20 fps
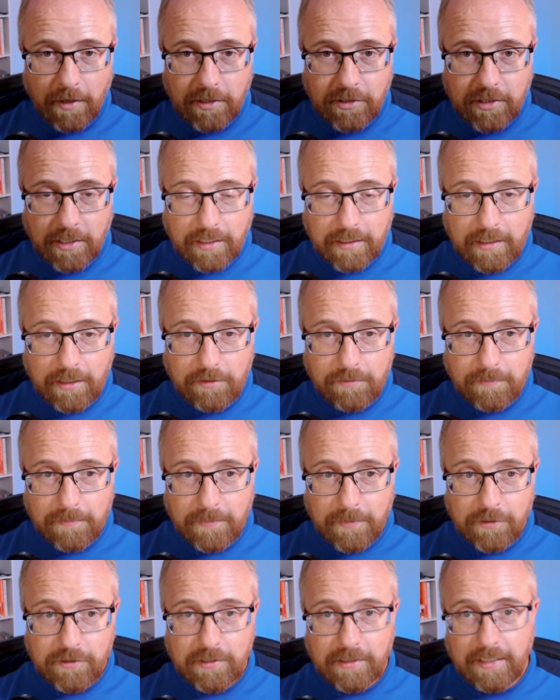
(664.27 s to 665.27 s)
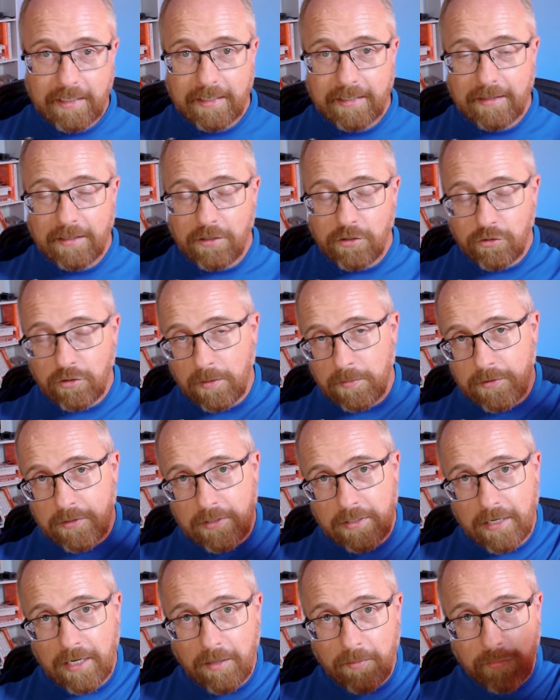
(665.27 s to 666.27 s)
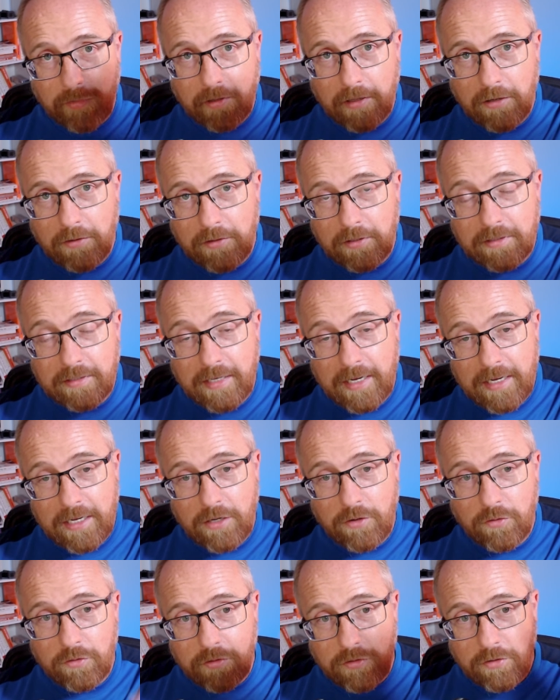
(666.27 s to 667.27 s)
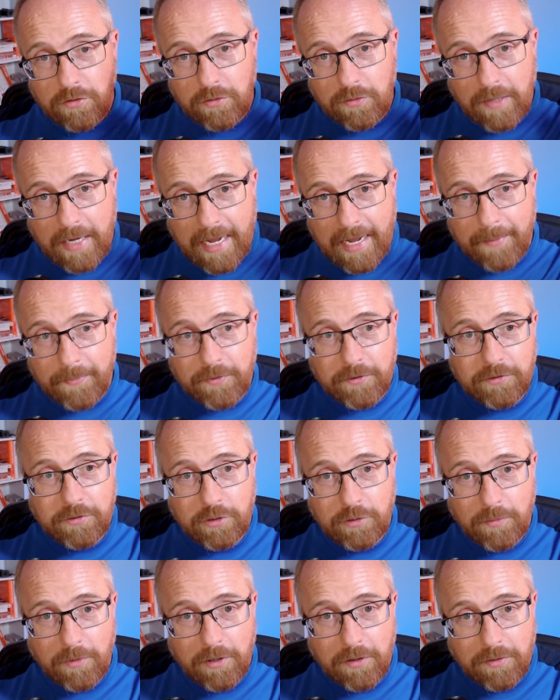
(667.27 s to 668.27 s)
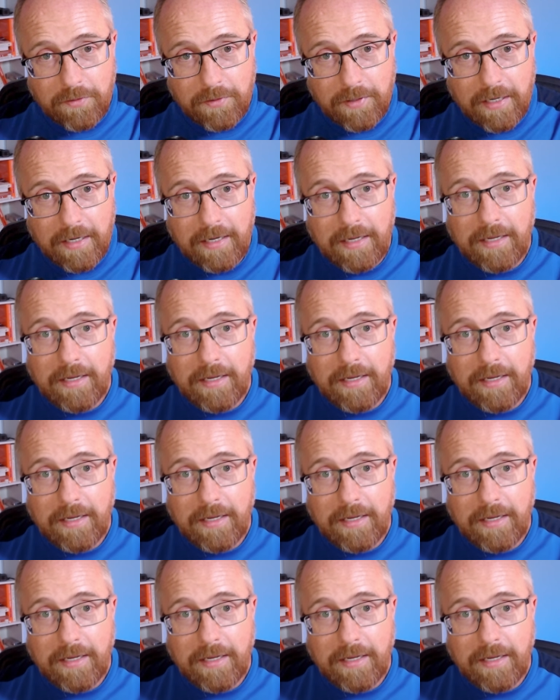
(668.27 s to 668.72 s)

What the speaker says: to check it out, there's a link in the description down below. It'll take you to AppSumo.